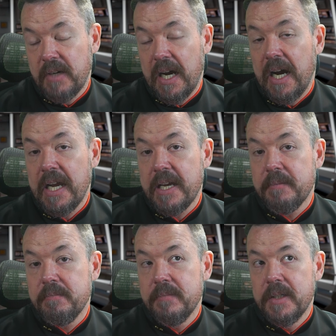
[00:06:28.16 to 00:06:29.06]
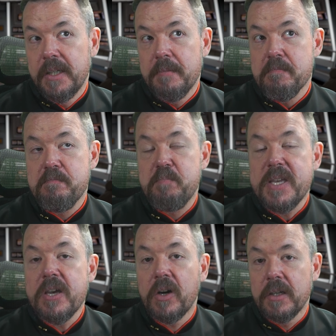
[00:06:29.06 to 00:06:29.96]
I am
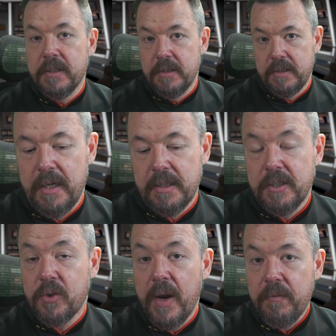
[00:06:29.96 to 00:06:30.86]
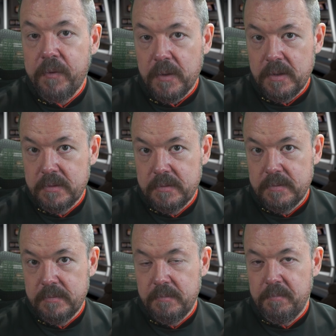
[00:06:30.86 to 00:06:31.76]
beyond grateful,
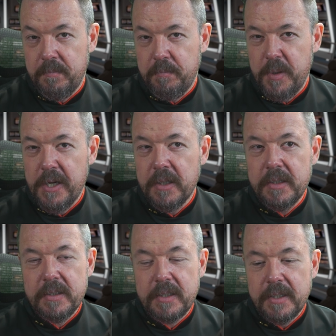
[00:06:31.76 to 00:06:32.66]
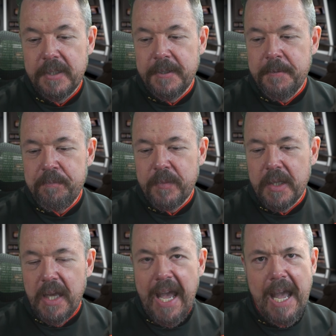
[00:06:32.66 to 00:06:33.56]
beyond
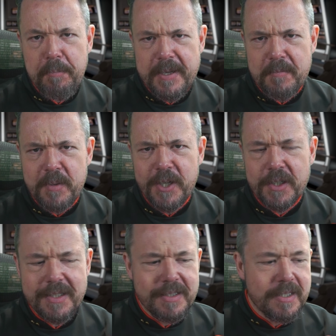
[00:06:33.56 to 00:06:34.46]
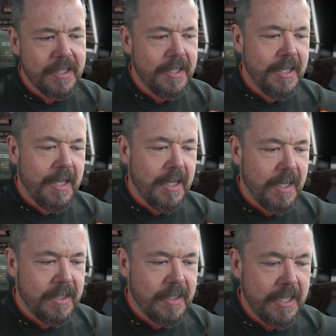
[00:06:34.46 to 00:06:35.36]
happy, beyond,
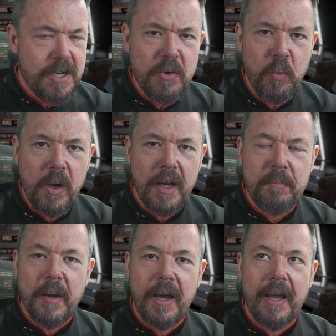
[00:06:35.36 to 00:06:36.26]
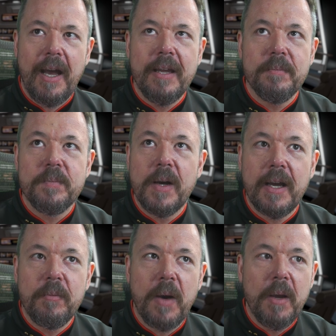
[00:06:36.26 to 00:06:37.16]
I don't know what,
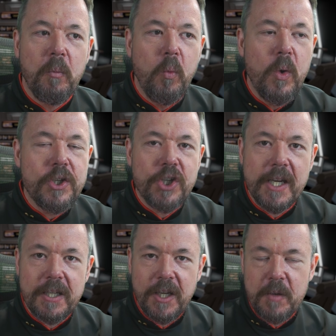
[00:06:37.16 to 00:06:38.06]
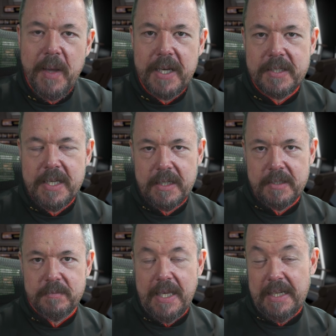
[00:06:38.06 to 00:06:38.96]
I wish I could go back to
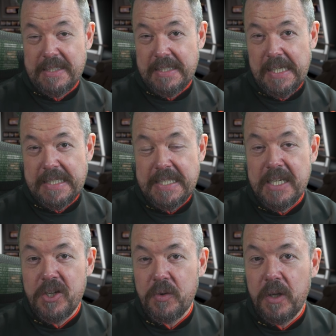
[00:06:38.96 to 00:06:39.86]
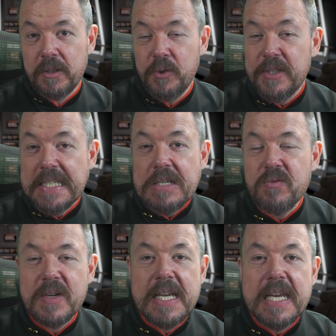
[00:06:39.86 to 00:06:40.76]
that 16-year-old who didn't
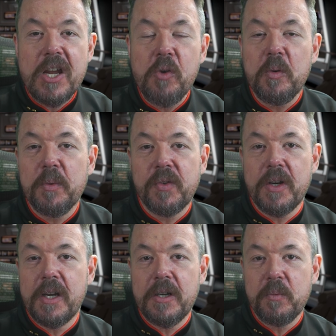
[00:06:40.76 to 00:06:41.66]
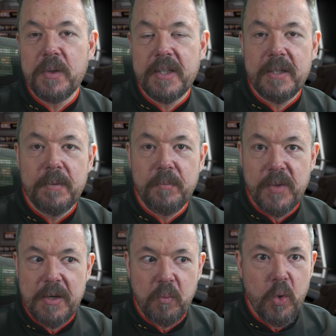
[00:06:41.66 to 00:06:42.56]
really know what was going on with
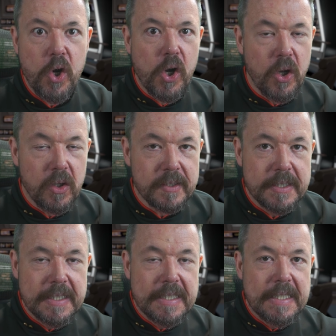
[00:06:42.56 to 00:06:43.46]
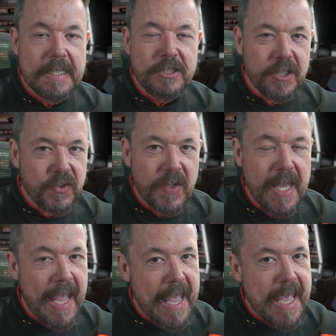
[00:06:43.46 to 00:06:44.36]
their world and just say,
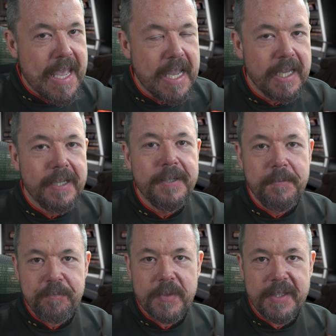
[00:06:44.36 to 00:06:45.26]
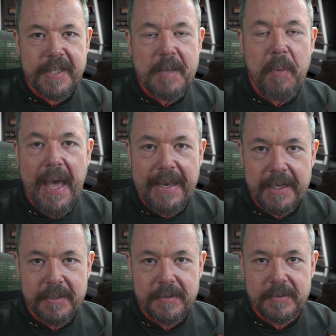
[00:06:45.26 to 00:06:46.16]
hey, keep at it,
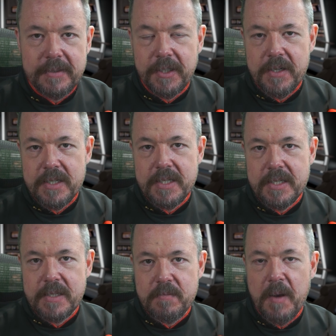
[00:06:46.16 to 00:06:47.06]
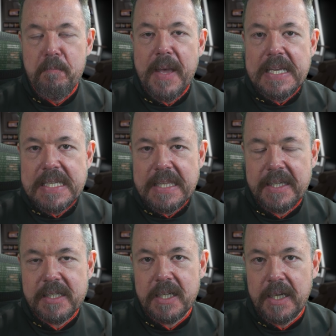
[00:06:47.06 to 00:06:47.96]
because amazing
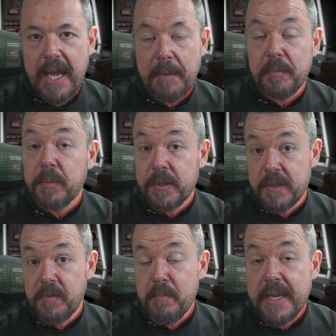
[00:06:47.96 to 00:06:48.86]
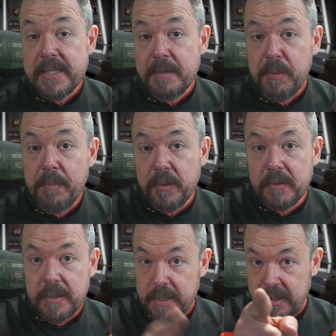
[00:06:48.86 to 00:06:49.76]
things are going to happen because of amazing
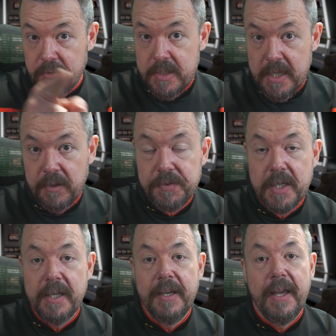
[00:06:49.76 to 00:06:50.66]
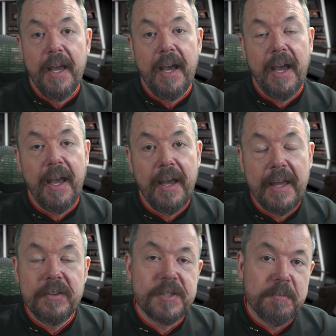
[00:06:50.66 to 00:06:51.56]
people like yourselves
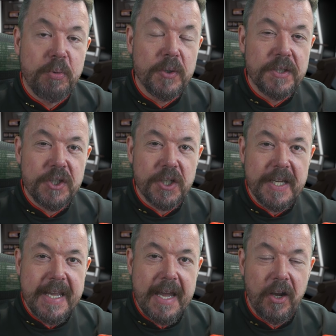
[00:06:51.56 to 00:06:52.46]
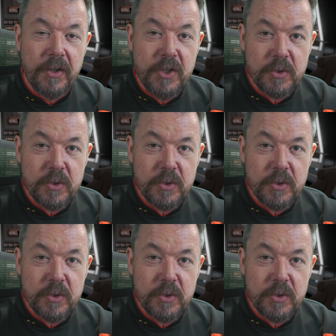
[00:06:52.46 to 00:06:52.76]
and the support that you're going to get on your